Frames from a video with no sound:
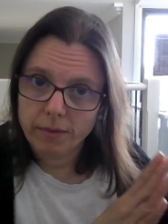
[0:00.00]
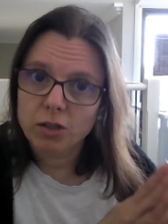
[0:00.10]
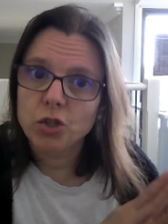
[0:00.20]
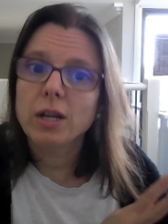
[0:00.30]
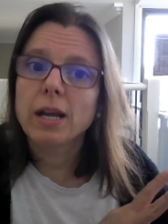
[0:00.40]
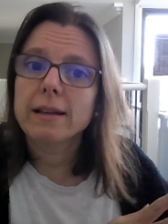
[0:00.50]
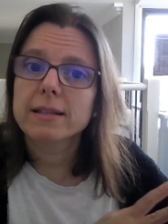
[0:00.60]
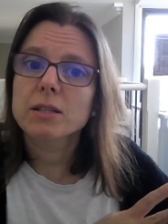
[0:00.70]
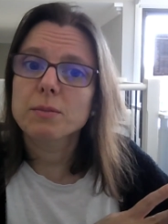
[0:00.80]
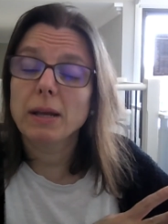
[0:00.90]
she has
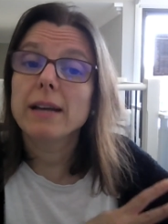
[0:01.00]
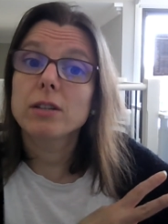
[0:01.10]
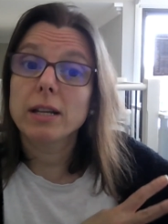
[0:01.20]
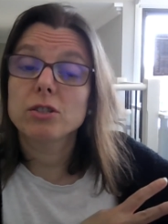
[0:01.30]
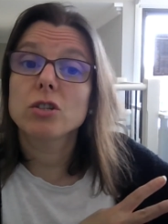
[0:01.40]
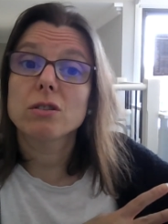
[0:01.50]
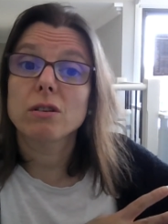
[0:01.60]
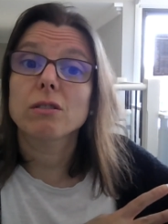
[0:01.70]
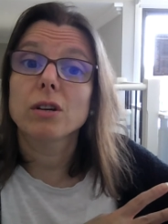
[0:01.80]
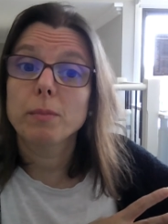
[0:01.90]
explained that she's
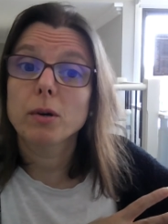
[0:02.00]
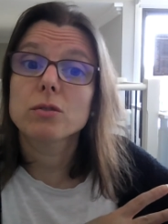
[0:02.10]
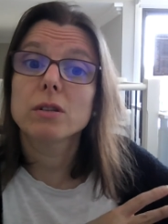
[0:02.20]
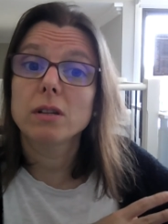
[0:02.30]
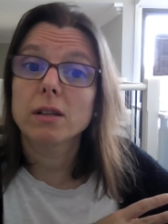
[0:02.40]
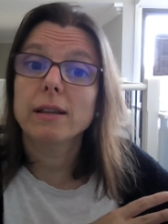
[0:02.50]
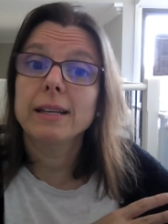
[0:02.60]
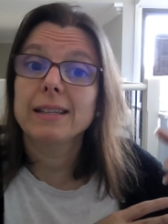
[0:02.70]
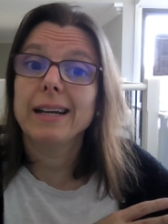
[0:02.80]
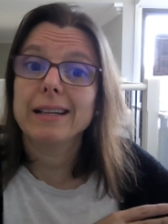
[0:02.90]
not going to post in
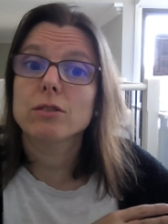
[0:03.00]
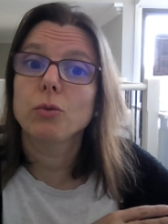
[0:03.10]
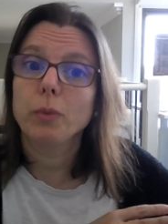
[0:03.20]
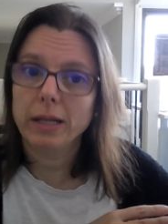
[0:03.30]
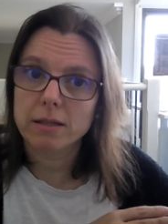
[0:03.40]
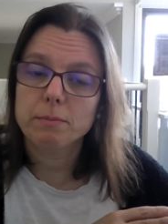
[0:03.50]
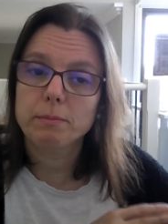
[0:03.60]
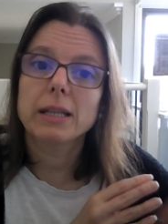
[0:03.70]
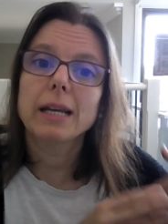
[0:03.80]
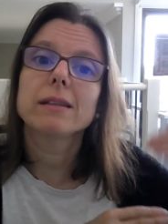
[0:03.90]
the next 2 weeks.
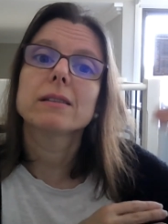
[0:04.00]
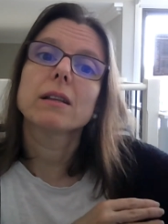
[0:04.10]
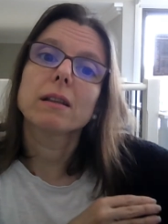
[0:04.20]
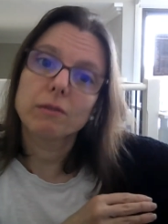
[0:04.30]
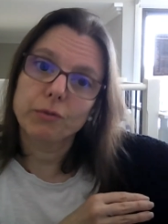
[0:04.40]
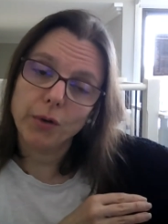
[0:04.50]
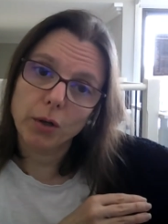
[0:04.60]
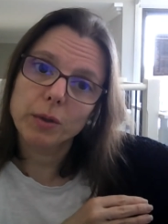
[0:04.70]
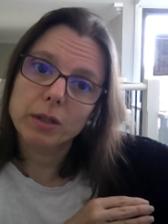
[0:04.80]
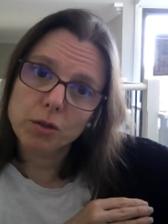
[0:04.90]
But then in the
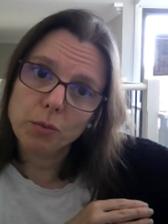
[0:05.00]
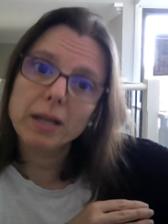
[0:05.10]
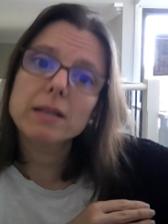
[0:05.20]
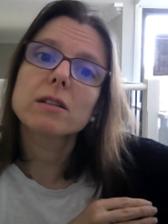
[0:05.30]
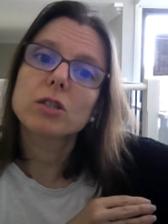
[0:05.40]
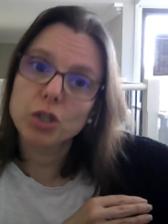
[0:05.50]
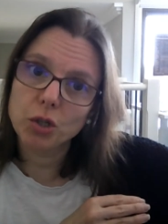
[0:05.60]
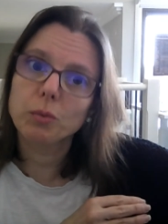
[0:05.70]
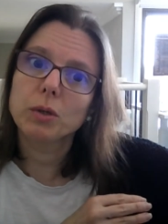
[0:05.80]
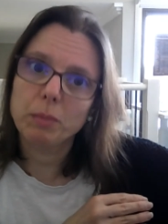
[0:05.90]
following 2 weeks, she
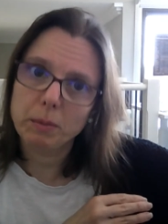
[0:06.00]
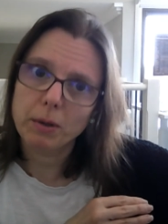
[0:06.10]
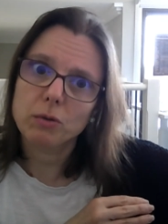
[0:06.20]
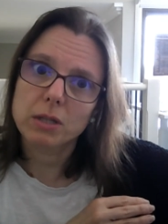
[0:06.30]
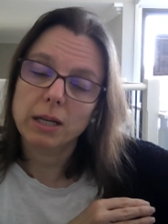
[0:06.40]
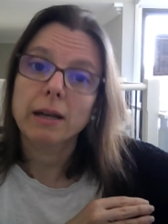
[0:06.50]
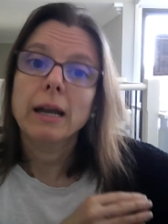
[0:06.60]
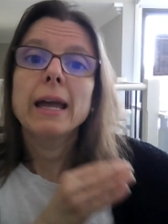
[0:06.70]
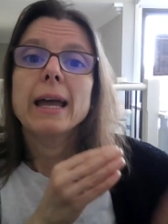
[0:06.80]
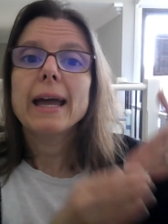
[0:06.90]
would be posting.
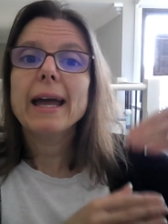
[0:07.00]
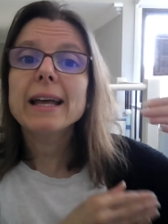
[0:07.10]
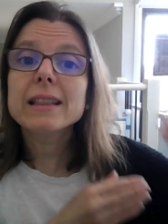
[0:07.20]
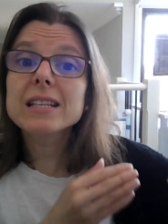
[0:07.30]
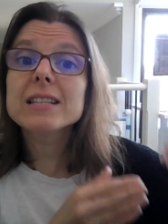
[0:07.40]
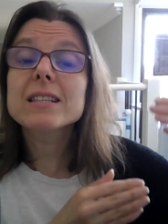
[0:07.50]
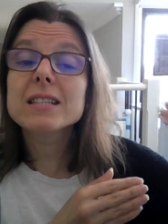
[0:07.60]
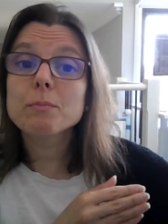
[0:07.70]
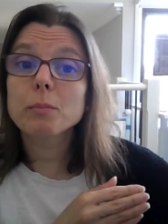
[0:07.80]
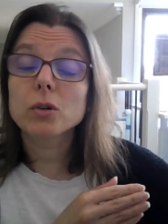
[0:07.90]
And this is
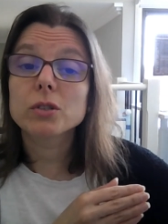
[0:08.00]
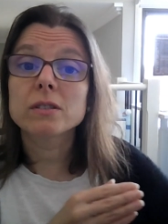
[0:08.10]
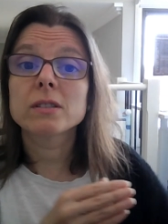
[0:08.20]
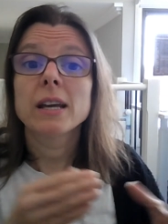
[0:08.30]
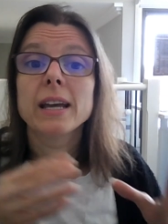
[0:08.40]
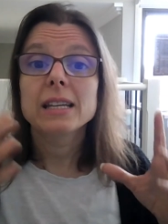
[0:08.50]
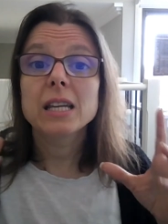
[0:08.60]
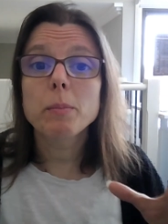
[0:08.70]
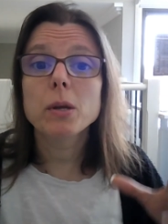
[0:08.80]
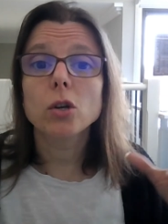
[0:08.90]
important,
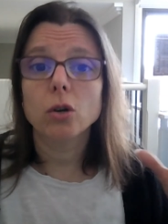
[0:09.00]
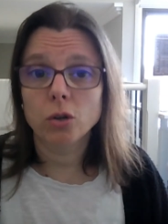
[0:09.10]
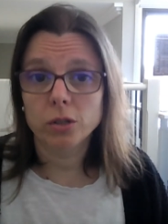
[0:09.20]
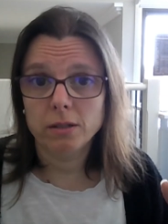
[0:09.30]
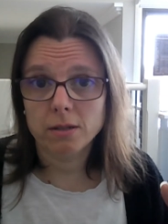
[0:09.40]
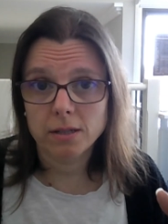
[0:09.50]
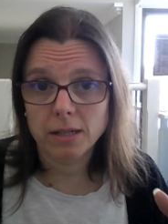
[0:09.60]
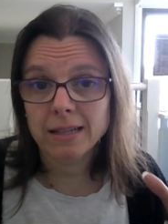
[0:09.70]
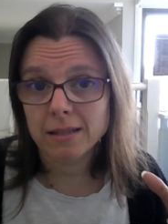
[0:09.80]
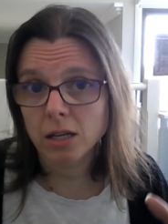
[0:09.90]
keeping your audience
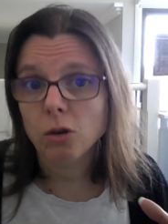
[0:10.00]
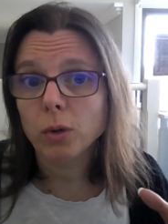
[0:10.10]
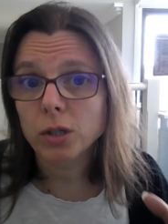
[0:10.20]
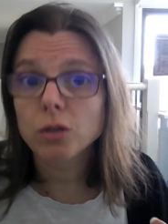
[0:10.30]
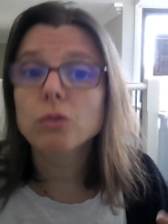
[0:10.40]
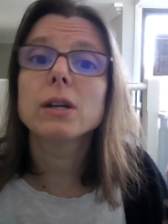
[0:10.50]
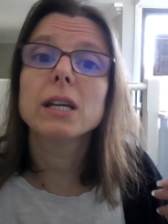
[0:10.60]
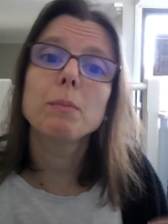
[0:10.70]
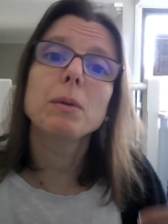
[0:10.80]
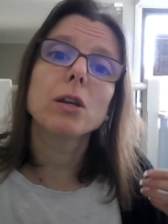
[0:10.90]
in sync with you,
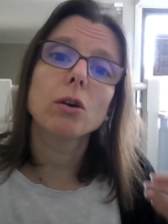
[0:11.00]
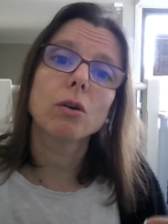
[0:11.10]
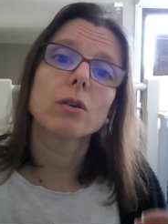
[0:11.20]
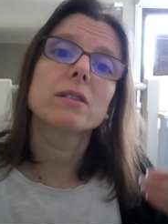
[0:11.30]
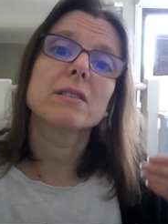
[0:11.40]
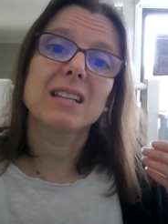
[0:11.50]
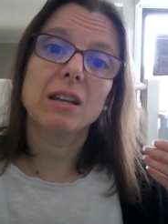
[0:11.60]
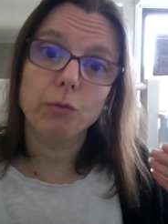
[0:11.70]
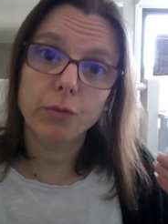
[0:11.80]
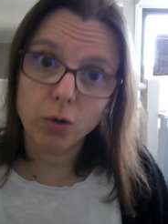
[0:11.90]
keeping your audience
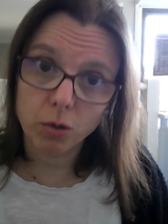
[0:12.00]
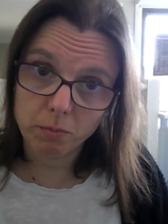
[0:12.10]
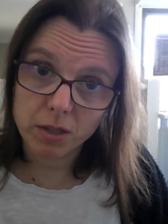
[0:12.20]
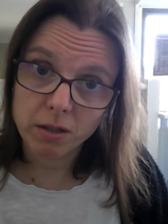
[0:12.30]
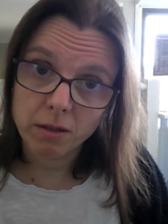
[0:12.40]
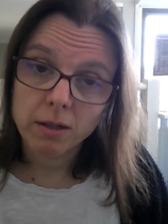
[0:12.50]
informed.